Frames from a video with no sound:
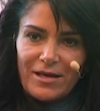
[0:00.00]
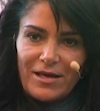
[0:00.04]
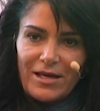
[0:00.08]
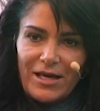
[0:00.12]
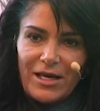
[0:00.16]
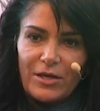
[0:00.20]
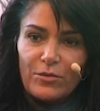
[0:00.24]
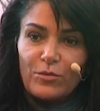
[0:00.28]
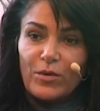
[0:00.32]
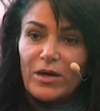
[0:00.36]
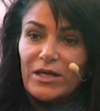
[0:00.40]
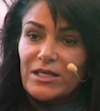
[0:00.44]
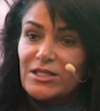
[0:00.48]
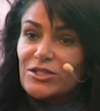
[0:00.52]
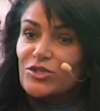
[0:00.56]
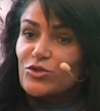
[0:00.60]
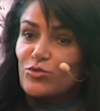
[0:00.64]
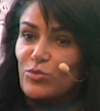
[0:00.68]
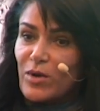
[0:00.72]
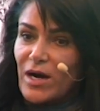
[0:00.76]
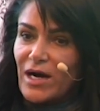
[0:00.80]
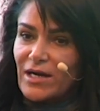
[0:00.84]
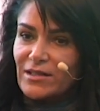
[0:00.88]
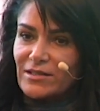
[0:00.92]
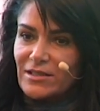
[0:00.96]
and what is
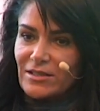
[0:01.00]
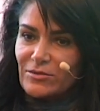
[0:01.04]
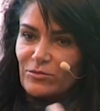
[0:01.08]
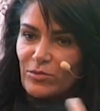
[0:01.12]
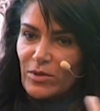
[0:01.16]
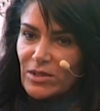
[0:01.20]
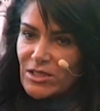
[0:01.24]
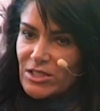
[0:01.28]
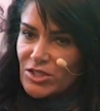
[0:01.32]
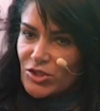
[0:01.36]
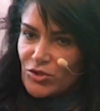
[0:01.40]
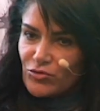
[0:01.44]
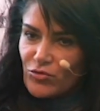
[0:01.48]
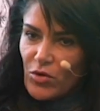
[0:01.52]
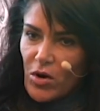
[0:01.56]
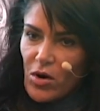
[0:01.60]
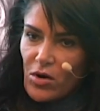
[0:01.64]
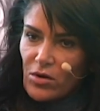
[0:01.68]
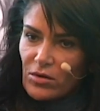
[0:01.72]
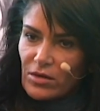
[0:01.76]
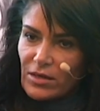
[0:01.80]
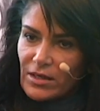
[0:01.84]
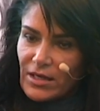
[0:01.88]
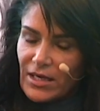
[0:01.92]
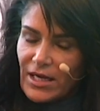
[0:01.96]
right and what is
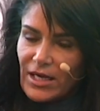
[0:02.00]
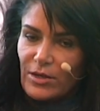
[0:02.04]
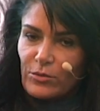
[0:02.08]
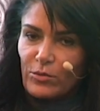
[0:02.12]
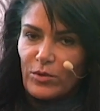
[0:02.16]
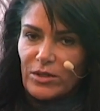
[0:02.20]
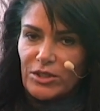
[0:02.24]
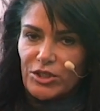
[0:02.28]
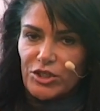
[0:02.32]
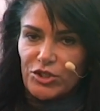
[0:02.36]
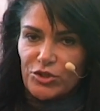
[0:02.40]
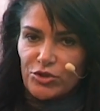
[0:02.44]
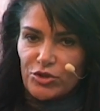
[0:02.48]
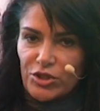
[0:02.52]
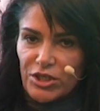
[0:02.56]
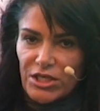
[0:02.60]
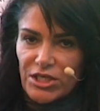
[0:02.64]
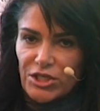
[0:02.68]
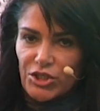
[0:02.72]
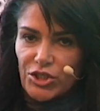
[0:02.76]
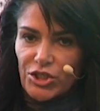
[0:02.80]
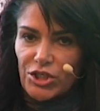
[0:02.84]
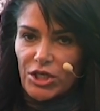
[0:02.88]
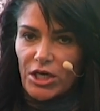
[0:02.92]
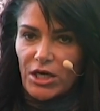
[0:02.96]
wrong. And when you
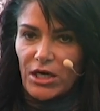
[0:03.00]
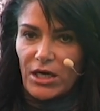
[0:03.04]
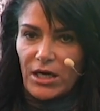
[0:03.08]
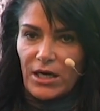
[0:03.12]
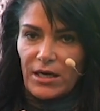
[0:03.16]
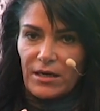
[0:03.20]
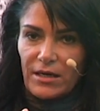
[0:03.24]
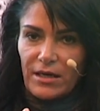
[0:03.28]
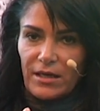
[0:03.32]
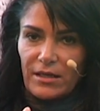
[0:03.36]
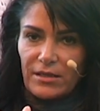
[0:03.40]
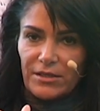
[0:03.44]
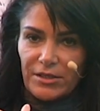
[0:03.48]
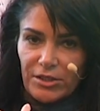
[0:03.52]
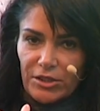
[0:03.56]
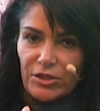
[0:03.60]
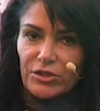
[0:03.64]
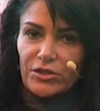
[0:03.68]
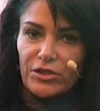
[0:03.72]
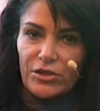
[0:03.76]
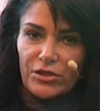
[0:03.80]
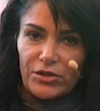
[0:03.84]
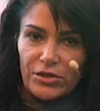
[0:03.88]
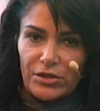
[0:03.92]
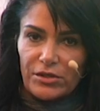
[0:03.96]
teach a little
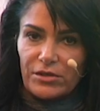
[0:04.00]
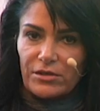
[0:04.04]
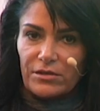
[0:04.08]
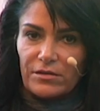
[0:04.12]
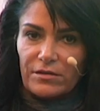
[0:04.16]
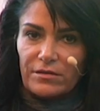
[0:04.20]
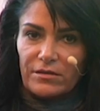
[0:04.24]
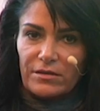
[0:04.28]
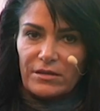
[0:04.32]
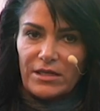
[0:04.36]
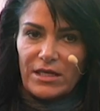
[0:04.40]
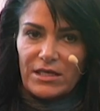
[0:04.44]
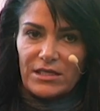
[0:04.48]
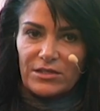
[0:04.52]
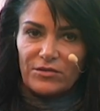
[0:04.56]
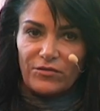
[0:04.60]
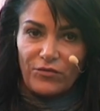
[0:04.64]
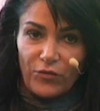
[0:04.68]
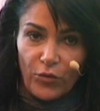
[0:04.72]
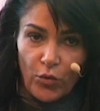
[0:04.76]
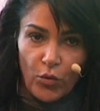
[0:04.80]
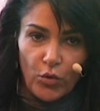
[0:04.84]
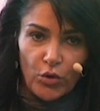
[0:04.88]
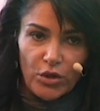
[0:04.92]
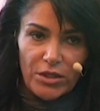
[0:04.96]
girl that is
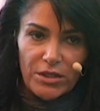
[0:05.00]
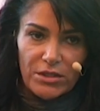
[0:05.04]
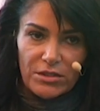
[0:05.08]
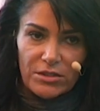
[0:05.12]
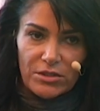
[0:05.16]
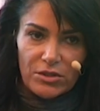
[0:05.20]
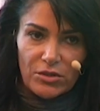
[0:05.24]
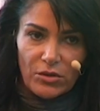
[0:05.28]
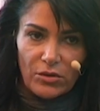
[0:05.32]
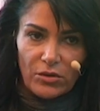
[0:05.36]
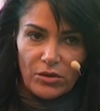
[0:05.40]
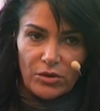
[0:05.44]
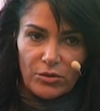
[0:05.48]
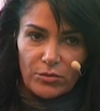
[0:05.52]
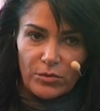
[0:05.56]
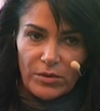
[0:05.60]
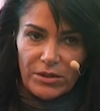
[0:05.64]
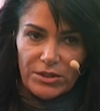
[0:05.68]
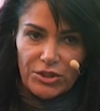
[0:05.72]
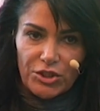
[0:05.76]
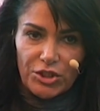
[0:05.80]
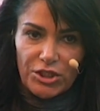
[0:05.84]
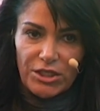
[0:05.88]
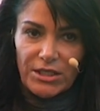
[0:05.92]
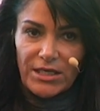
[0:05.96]
4 years old
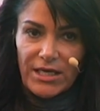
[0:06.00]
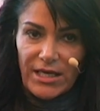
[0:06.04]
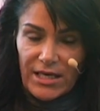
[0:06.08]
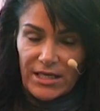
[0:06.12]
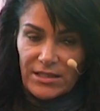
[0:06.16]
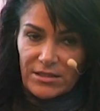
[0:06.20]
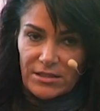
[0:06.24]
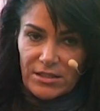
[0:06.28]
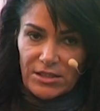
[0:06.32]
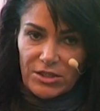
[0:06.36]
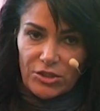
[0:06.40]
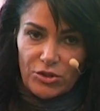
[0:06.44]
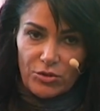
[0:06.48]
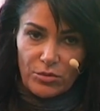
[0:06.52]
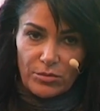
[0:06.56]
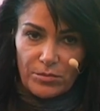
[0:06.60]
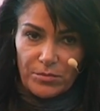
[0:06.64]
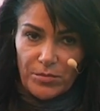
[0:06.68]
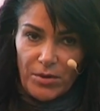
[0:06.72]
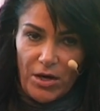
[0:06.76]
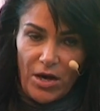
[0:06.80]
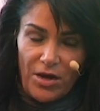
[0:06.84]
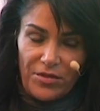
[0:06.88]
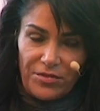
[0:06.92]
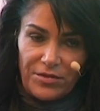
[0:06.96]
when she gets into a
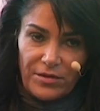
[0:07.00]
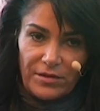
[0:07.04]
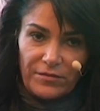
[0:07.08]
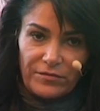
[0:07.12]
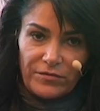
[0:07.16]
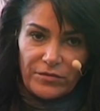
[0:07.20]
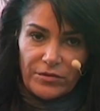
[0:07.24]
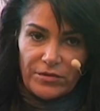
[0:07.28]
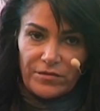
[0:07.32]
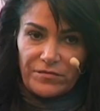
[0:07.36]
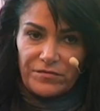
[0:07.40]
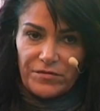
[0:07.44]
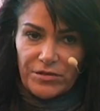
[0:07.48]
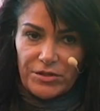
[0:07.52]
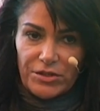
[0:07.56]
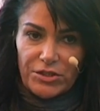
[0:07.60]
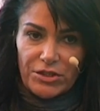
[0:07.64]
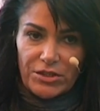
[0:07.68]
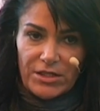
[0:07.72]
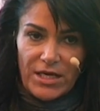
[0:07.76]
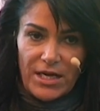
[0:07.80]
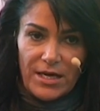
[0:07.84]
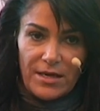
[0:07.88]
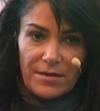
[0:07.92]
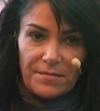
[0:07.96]
brothel for the
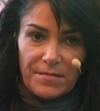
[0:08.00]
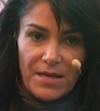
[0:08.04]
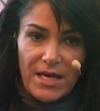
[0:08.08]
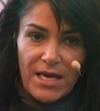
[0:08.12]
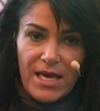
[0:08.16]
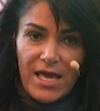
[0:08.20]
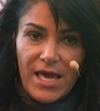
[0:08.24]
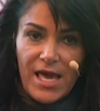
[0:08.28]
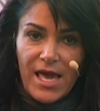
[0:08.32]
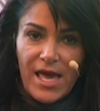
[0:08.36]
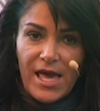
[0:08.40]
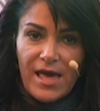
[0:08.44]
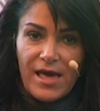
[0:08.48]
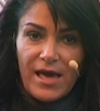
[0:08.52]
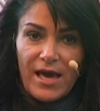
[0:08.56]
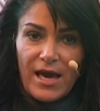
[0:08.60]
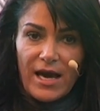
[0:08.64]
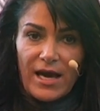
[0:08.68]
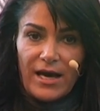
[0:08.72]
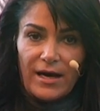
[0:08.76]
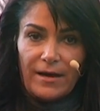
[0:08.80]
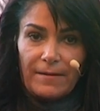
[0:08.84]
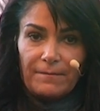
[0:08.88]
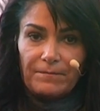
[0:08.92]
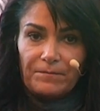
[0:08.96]
first time,
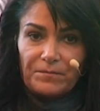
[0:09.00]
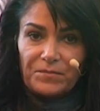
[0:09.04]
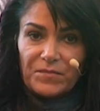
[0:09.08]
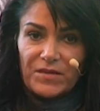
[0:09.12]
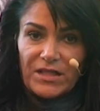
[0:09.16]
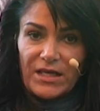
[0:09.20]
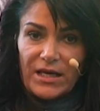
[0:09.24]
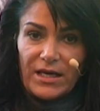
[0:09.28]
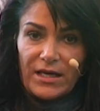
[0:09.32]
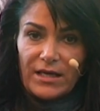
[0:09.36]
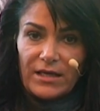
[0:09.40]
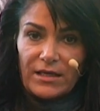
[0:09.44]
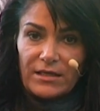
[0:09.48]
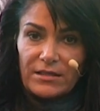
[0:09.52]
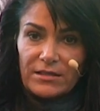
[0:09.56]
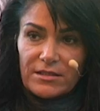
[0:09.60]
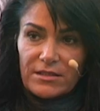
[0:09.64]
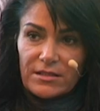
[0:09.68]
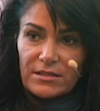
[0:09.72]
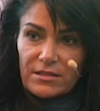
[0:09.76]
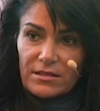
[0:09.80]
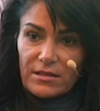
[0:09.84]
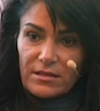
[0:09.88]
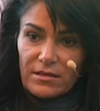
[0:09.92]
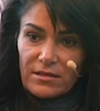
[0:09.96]

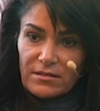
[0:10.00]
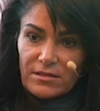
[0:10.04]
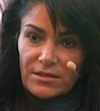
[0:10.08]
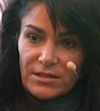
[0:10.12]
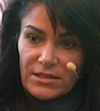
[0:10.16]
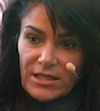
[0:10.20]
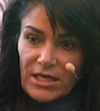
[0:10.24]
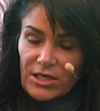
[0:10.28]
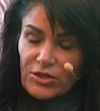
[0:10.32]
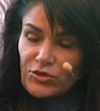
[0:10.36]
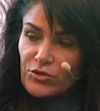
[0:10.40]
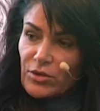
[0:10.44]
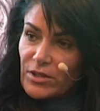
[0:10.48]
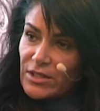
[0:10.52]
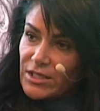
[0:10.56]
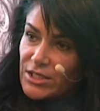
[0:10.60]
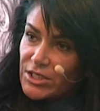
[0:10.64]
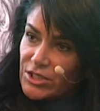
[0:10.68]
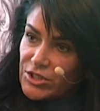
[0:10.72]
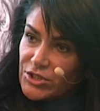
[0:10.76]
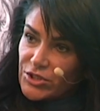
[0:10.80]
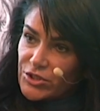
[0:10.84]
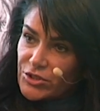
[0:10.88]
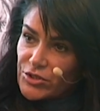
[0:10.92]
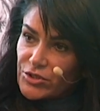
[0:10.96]
that sexual
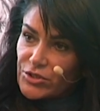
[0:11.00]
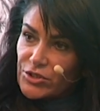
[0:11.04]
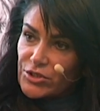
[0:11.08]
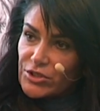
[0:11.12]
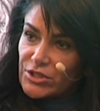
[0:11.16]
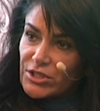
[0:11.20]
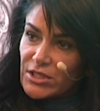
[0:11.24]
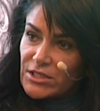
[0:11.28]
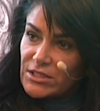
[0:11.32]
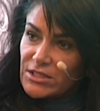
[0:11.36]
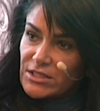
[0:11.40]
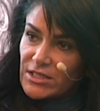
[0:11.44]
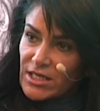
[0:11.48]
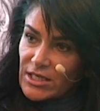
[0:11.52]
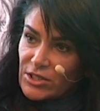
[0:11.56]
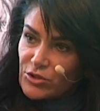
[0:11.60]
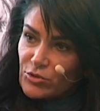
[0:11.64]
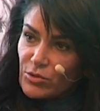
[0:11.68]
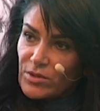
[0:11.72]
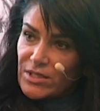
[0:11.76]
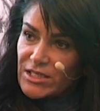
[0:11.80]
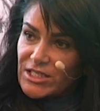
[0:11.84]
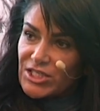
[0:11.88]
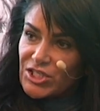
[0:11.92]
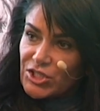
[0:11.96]
intercourse and
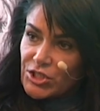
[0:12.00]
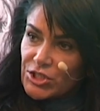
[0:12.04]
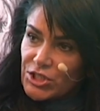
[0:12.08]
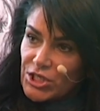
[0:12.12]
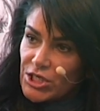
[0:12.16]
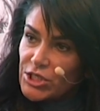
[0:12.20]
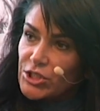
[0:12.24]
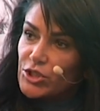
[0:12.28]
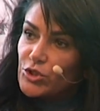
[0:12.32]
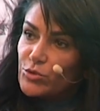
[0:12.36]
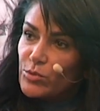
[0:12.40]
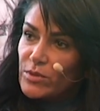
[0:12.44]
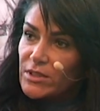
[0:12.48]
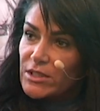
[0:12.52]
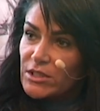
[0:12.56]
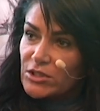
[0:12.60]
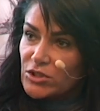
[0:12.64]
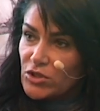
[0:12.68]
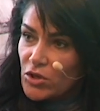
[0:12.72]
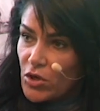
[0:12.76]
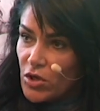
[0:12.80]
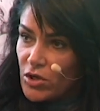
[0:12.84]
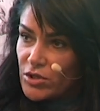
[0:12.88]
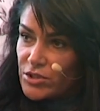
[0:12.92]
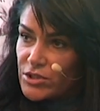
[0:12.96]
sexual exchange with
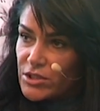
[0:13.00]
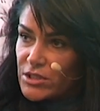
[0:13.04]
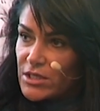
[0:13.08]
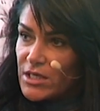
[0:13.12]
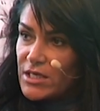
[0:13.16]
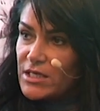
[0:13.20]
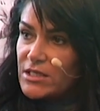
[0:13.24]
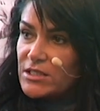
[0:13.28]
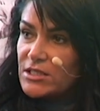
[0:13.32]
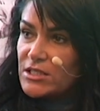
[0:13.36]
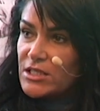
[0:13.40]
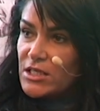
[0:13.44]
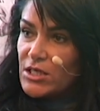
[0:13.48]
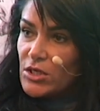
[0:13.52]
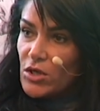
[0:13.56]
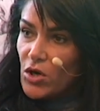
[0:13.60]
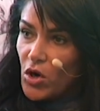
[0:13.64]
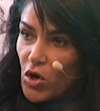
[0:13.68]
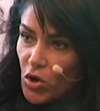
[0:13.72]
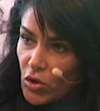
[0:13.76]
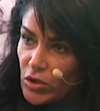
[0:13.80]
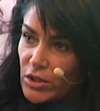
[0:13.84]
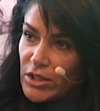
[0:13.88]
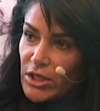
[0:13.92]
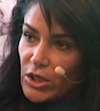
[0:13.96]
adults is the
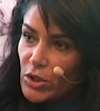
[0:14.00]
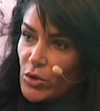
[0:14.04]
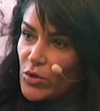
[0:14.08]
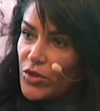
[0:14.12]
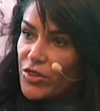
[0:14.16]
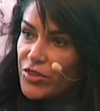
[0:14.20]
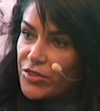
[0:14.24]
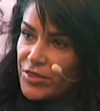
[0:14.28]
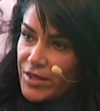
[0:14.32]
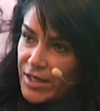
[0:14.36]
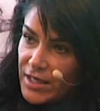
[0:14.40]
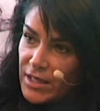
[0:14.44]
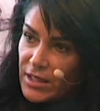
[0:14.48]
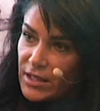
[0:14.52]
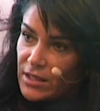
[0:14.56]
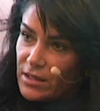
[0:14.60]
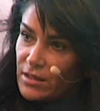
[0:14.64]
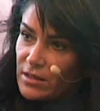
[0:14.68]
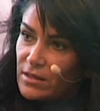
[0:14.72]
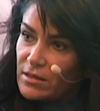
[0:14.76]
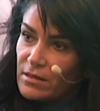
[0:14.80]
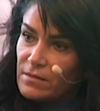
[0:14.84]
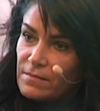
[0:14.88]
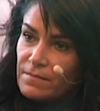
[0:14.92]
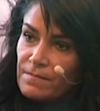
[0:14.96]
only good thing